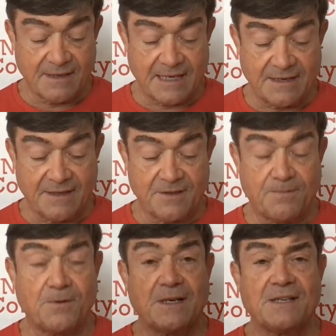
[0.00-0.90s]
And the
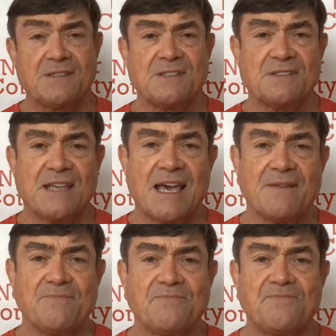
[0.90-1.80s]
point is
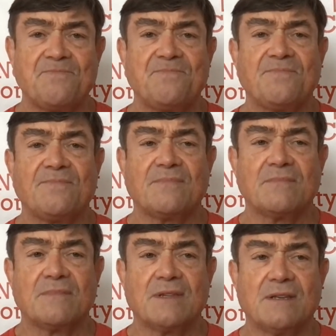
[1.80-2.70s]
that
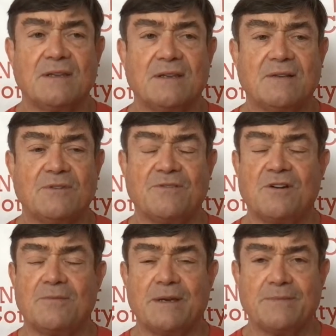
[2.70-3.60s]
we've
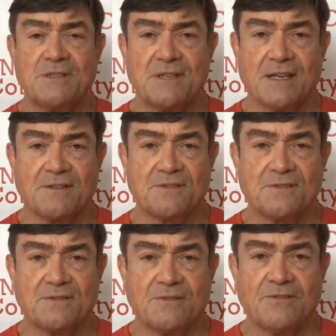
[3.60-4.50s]
all made
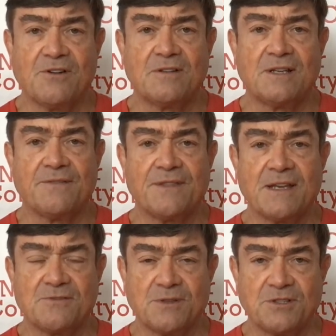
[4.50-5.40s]
mistakes. We've all done
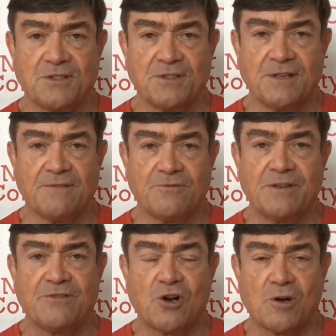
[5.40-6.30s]
things we shouldn't have.
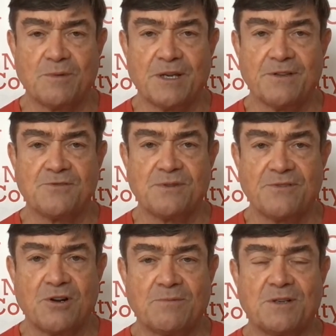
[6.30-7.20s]
We've harmed others. We've
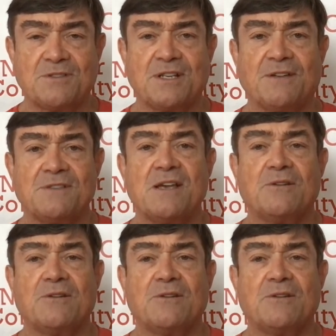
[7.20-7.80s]
harmed ourselves.